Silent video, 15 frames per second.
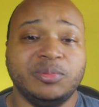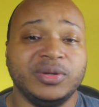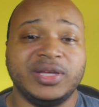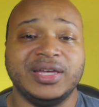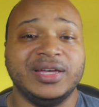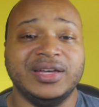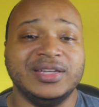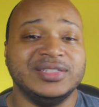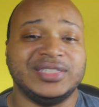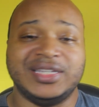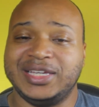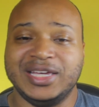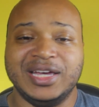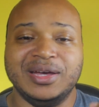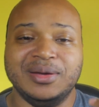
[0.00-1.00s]
because
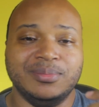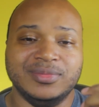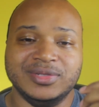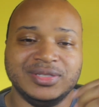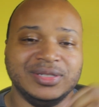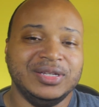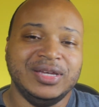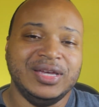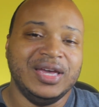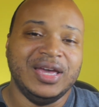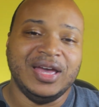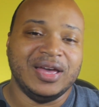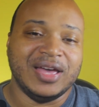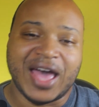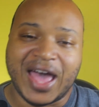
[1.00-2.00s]
it comes
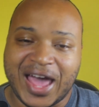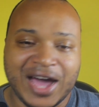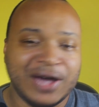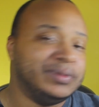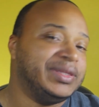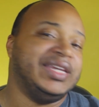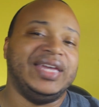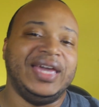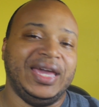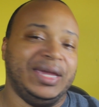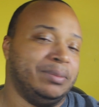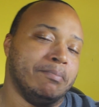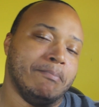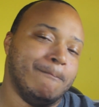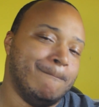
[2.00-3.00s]
out the
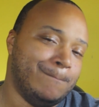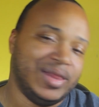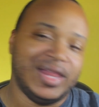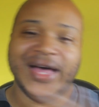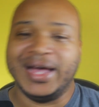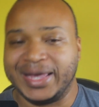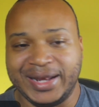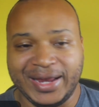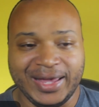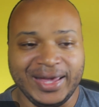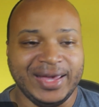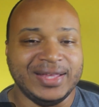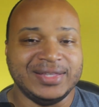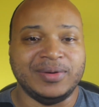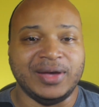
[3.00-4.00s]
gate blocking
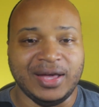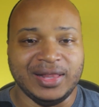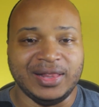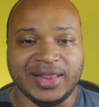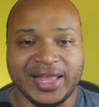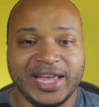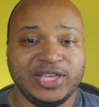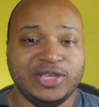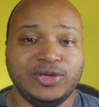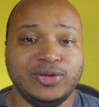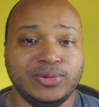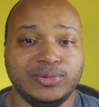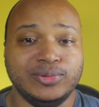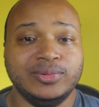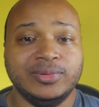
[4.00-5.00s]
ads. Like
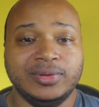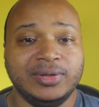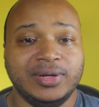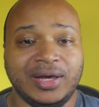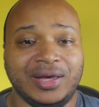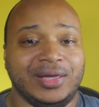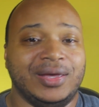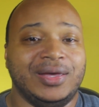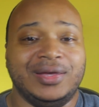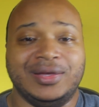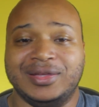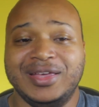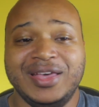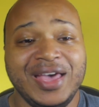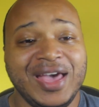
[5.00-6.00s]
you,
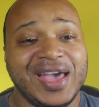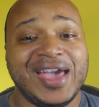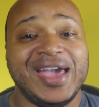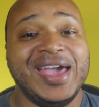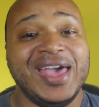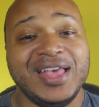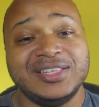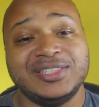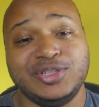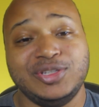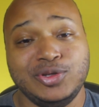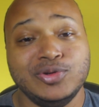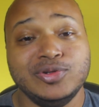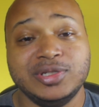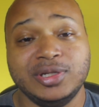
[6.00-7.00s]
ads
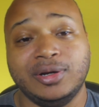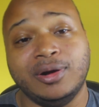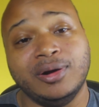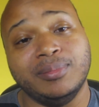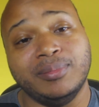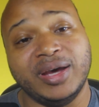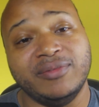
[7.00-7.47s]
usually aren't my